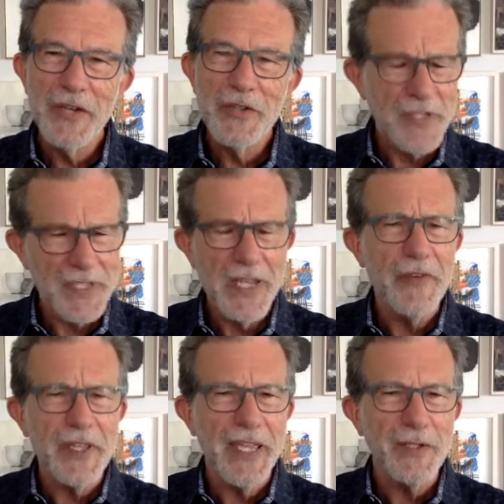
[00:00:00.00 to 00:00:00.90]
Does it
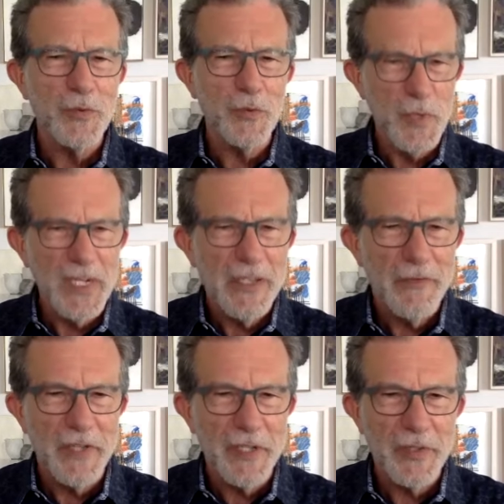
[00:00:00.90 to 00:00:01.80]
ever get really
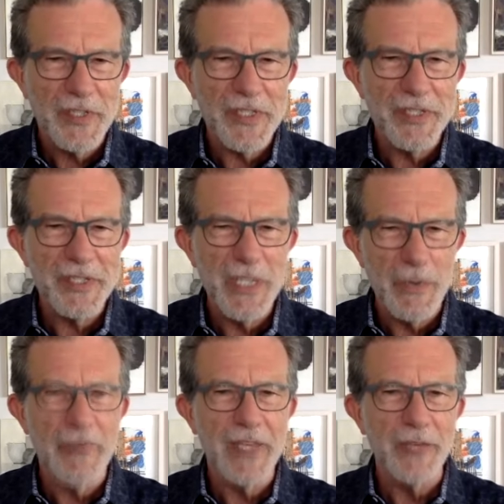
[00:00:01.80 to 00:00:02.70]
vigorous? Do
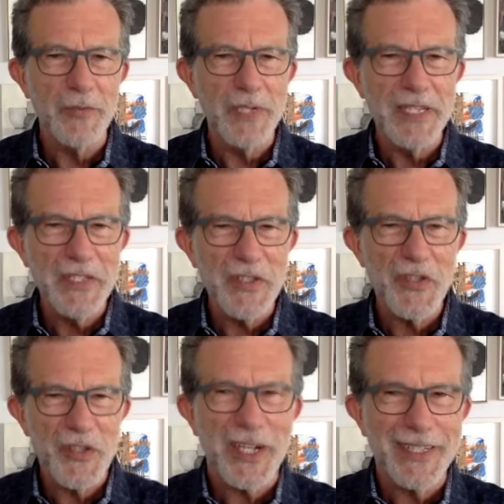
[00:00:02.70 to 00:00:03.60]
you ever get really
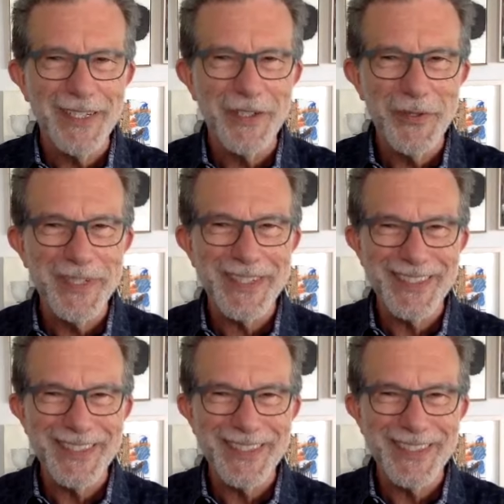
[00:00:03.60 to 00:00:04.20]
stuck into it?